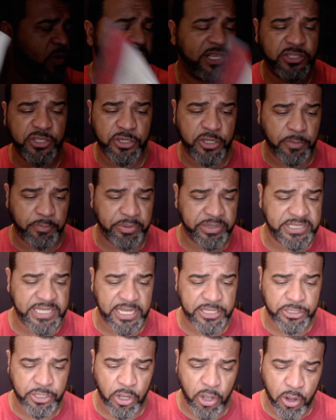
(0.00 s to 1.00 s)
ways you could
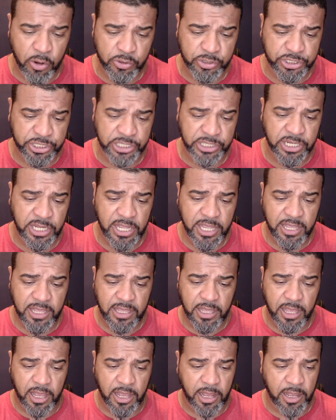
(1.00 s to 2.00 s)
protect your ocean.
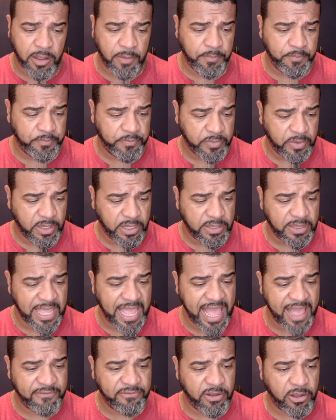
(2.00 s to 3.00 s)
They
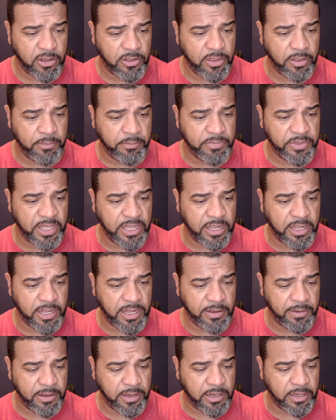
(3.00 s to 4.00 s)
have all
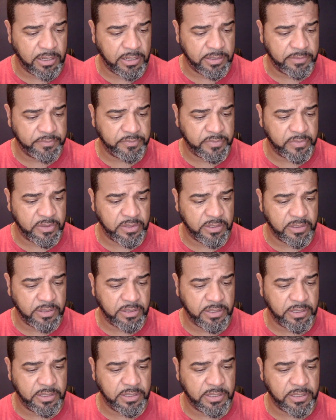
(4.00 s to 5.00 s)
the
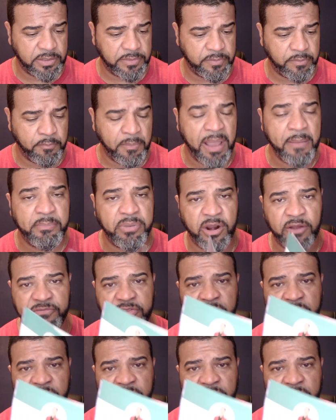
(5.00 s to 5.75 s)
member